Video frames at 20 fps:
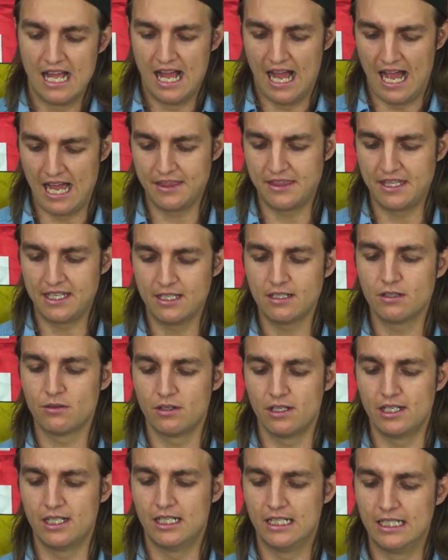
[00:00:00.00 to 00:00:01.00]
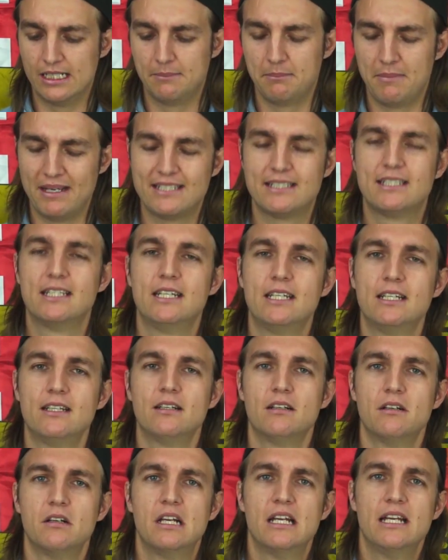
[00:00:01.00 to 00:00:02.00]
I think
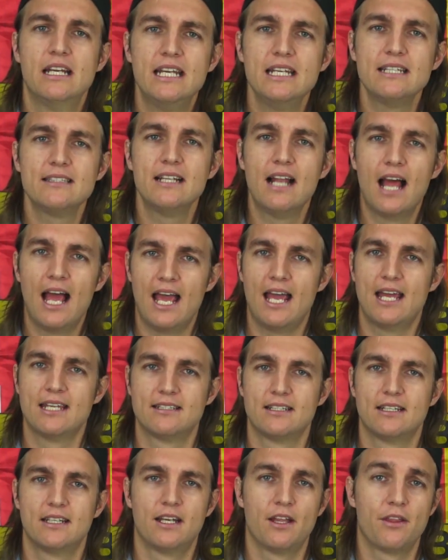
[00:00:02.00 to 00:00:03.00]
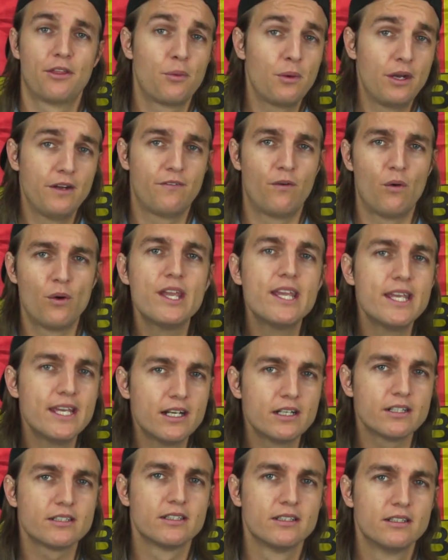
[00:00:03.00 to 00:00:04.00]
Messi, he still has 3-4
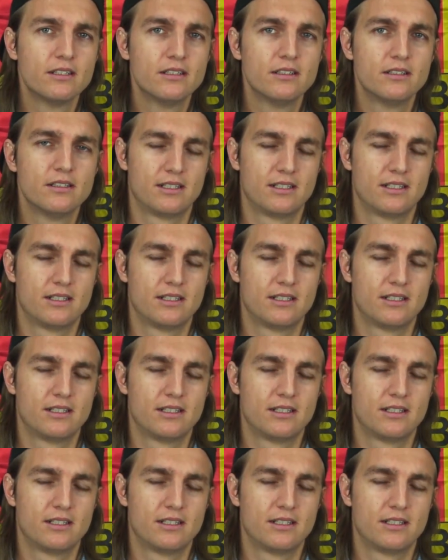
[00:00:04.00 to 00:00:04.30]
years